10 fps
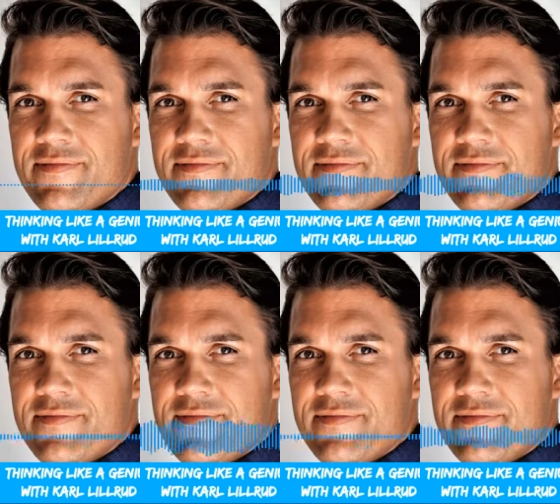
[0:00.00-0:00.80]
how do you
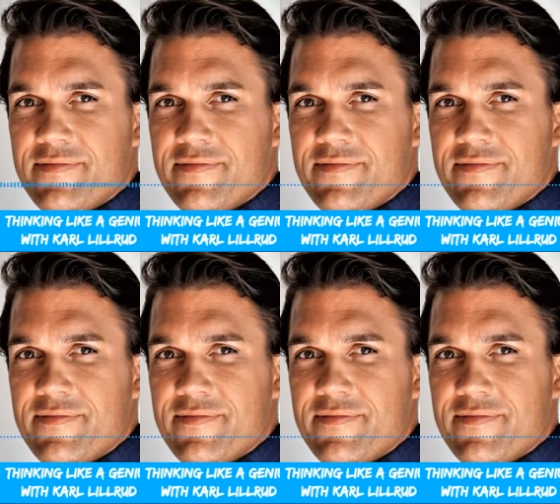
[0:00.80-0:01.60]
get that
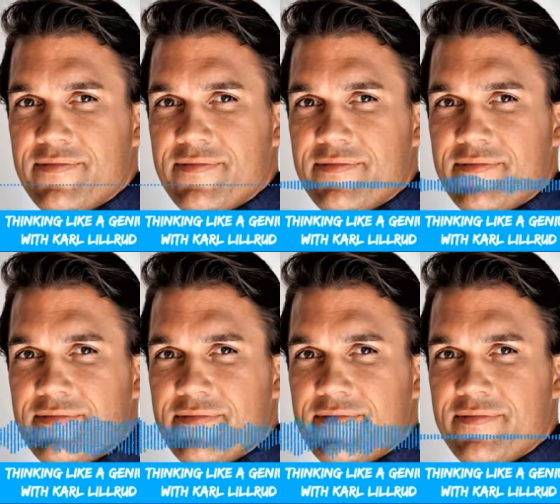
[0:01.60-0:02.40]
you could
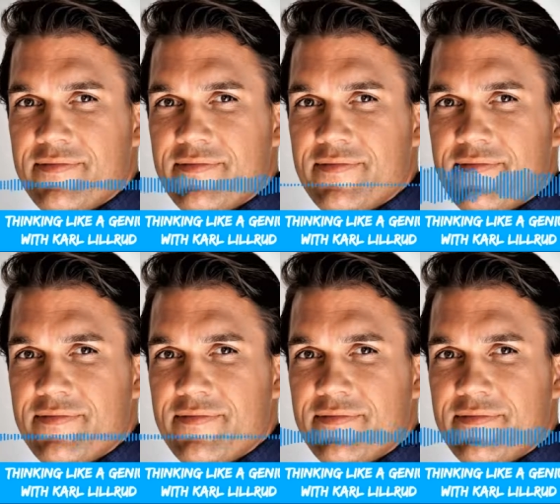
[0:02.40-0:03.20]
say lesson
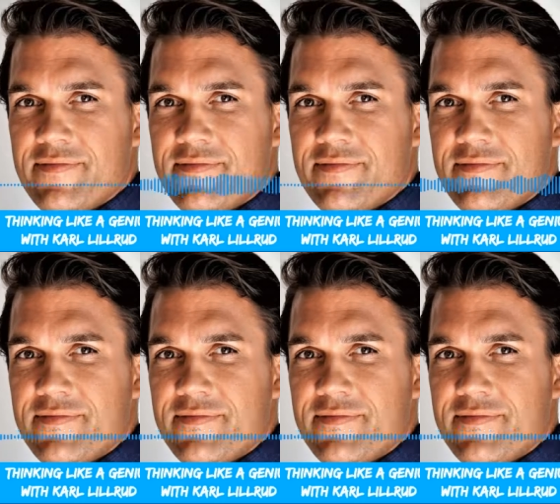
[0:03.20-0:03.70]
across to other people?